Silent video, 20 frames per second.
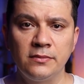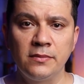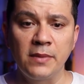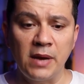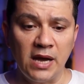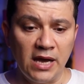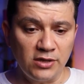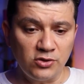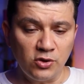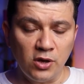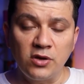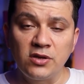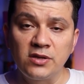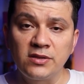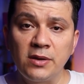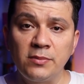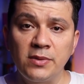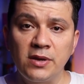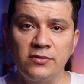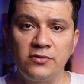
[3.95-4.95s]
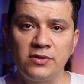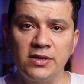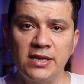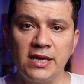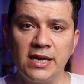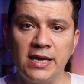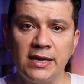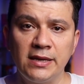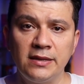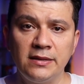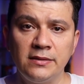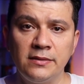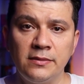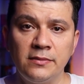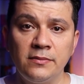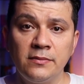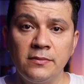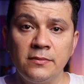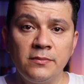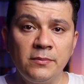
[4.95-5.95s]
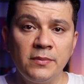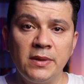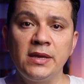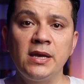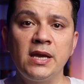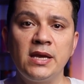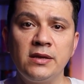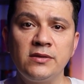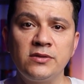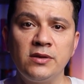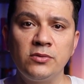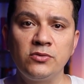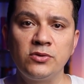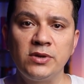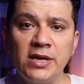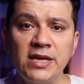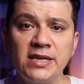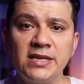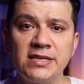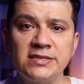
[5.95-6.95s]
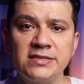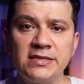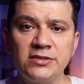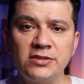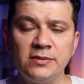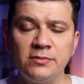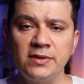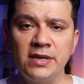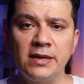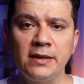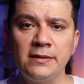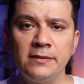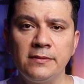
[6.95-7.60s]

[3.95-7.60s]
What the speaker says: I talk to them every day, but none of them really listen to me.